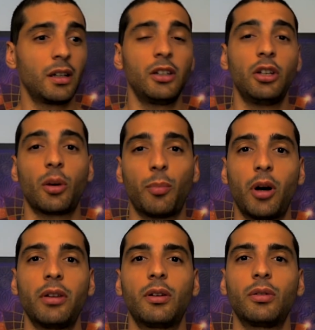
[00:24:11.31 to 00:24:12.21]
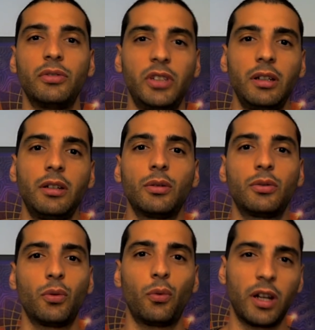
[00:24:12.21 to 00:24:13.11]
your body continue
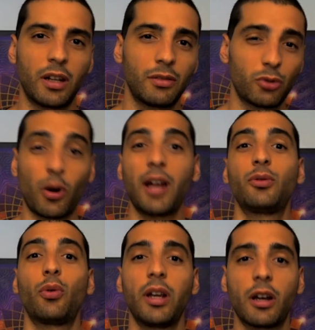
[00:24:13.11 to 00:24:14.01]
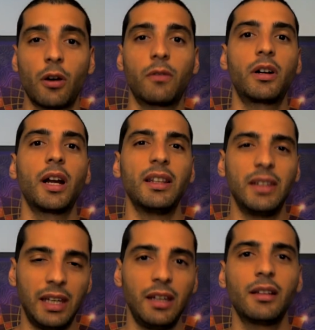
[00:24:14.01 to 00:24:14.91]
to try to recover and
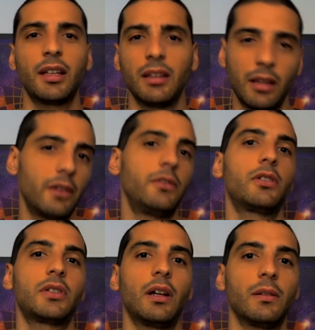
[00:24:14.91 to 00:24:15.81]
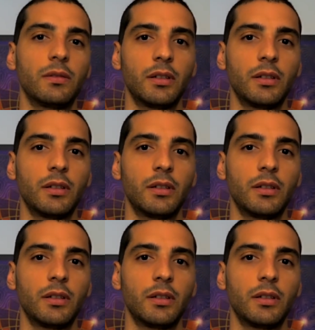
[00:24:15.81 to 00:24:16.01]
heal and love yourself.